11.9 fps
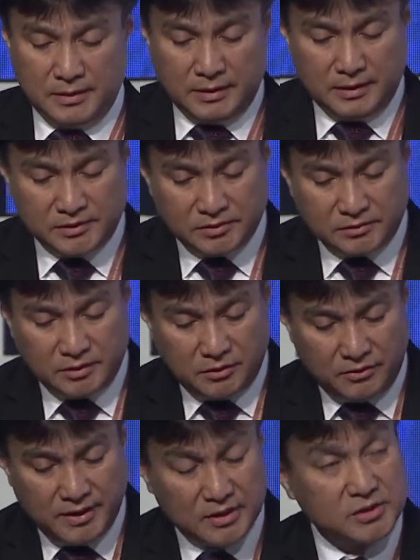the
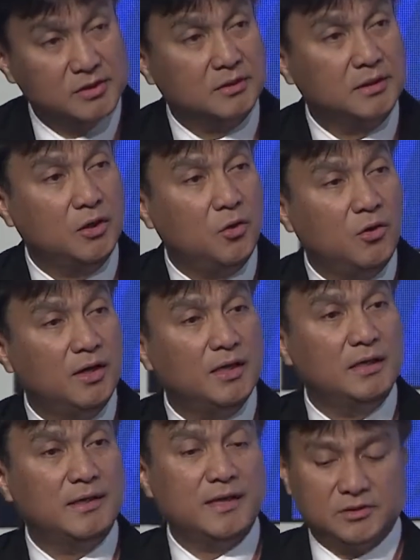reduction in the oil
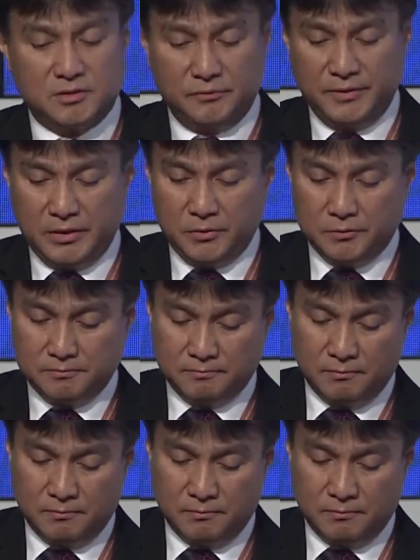and gas revenue